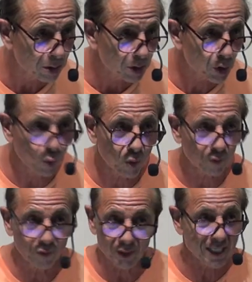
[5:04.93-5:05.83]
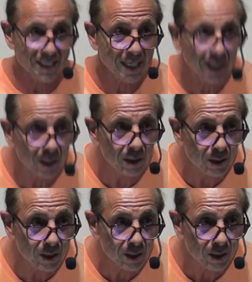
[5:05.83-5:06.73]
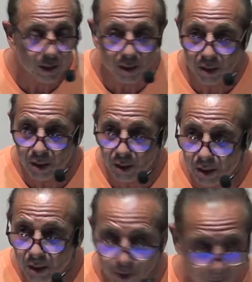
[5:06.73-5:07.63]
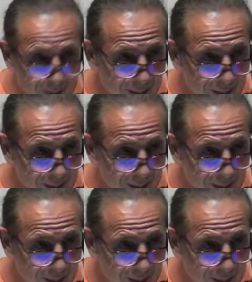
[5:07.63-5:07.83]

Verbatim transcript: to willfully sin. Somebody